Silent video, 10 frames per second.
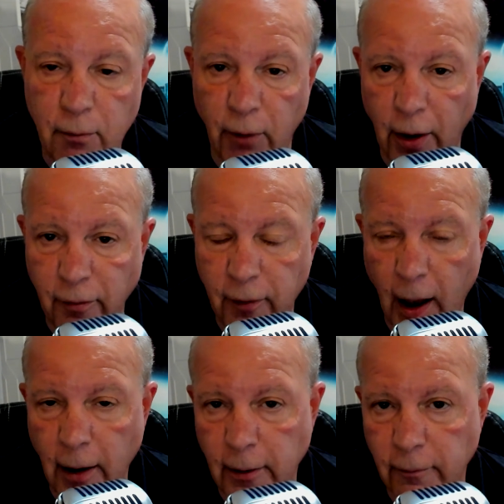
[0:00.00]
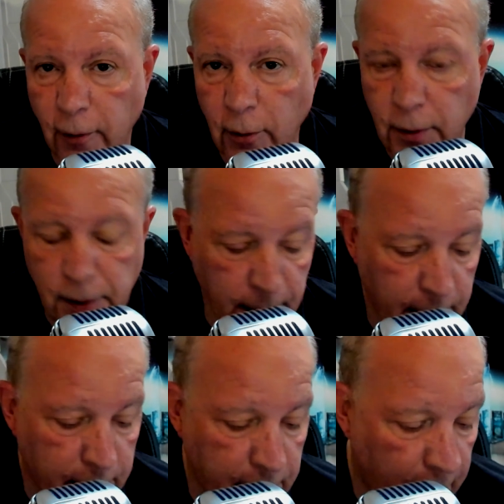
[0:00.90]
Relf on vocals and
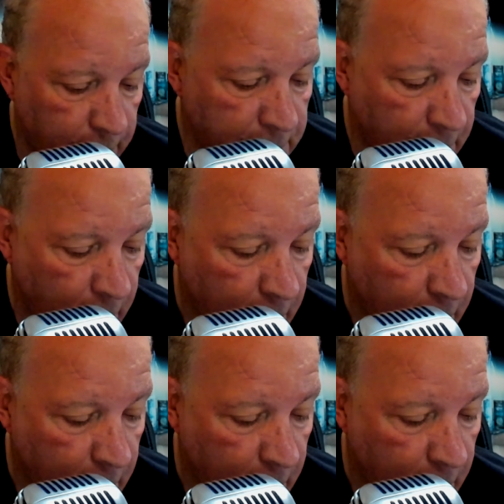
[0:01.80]
guitars